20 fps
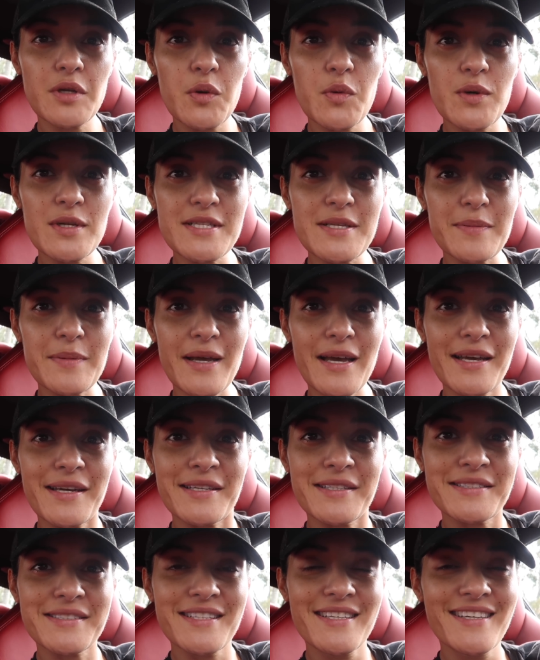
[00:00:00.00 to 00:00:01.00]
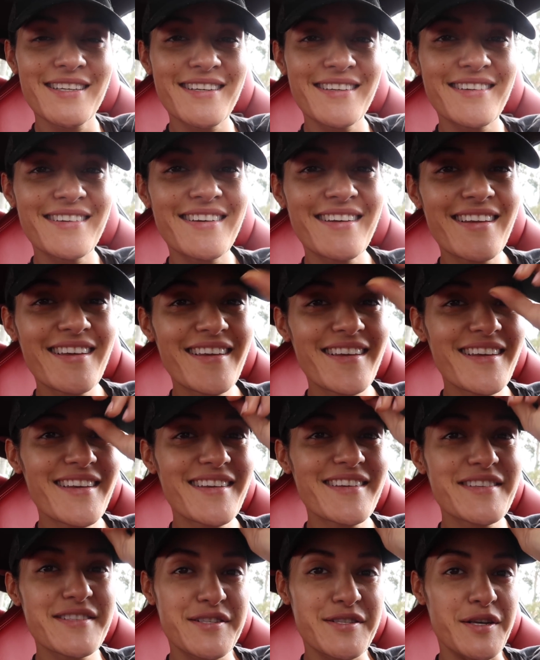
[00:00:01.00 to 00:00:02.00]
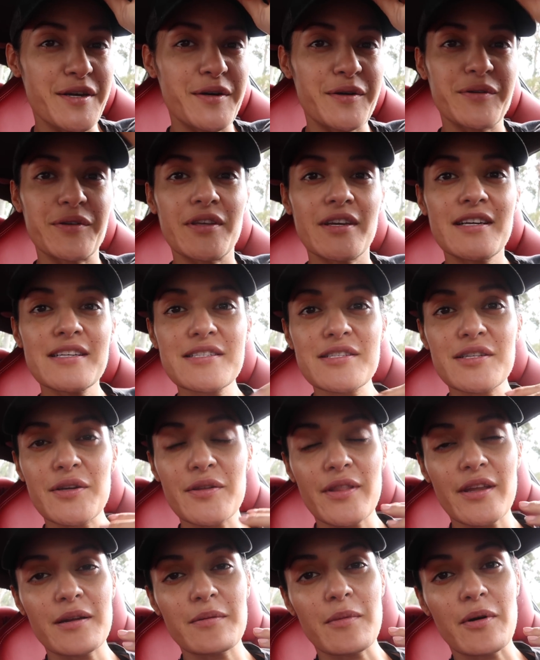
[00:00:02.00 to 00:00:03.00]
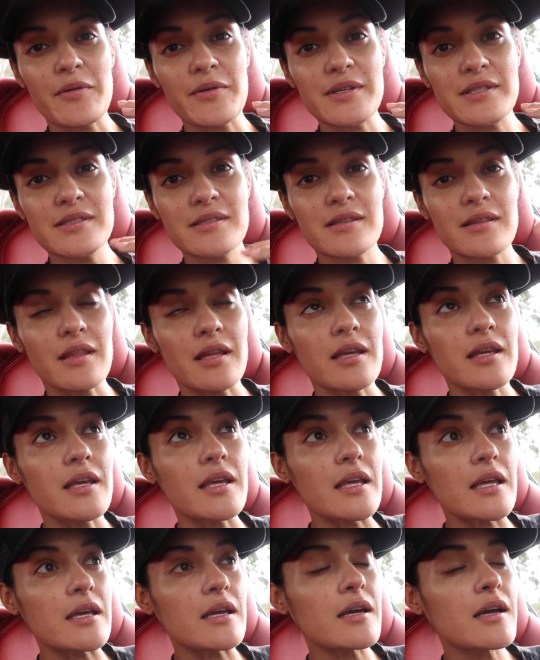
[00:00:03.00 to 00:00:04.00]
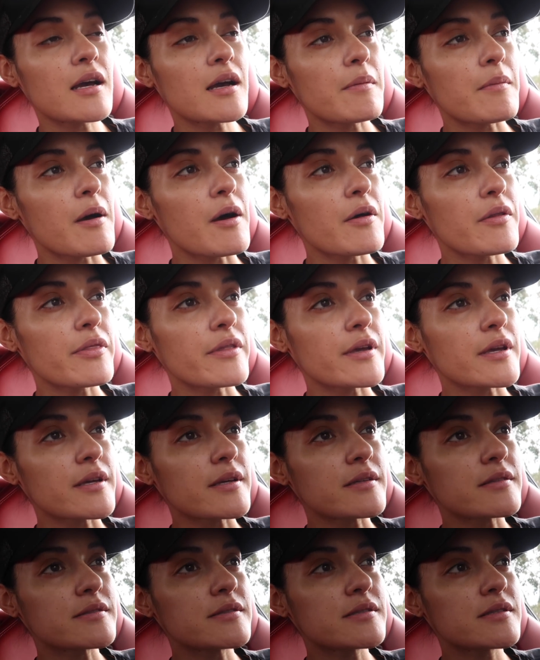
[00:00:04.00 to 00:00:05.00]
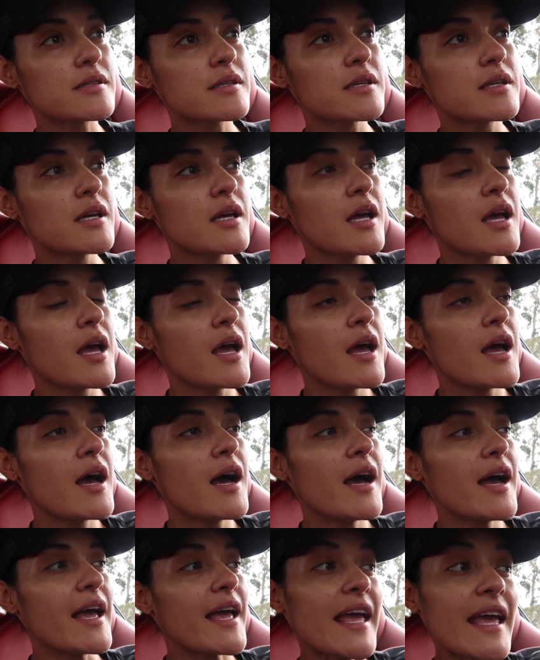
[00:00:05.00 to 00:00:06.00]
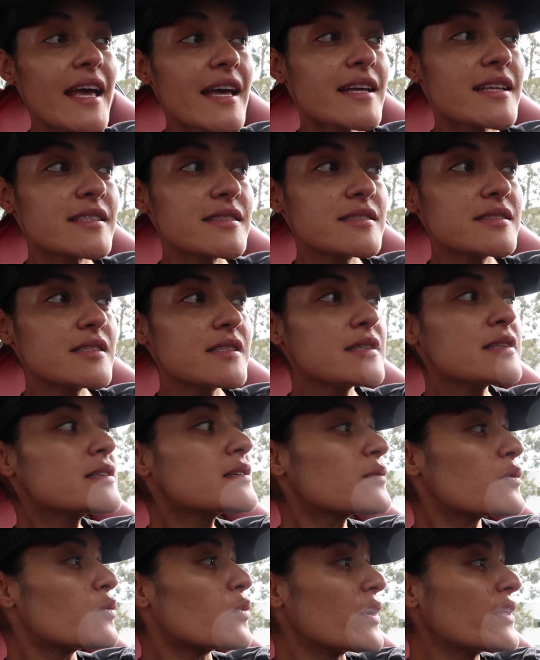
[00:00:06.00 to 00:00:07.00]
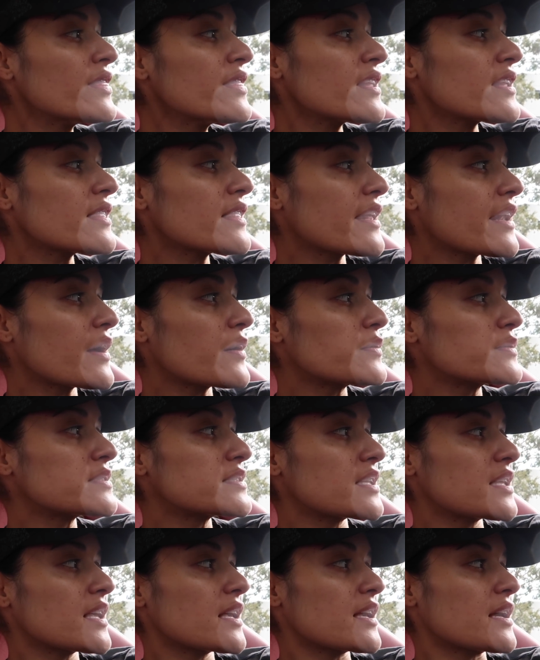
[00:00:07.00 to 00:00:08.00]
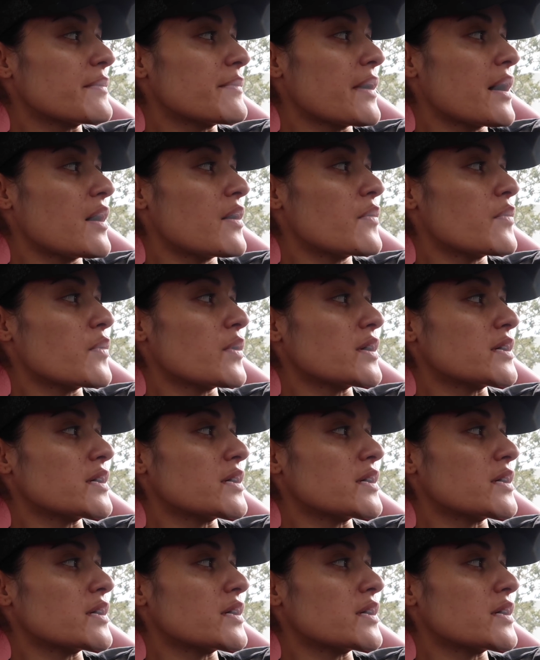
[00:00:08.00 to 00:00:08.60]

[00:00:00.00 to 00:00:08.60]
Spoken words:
What's up, guys? So you guys know that I'm always thinking about things. And one thing that I was thinking about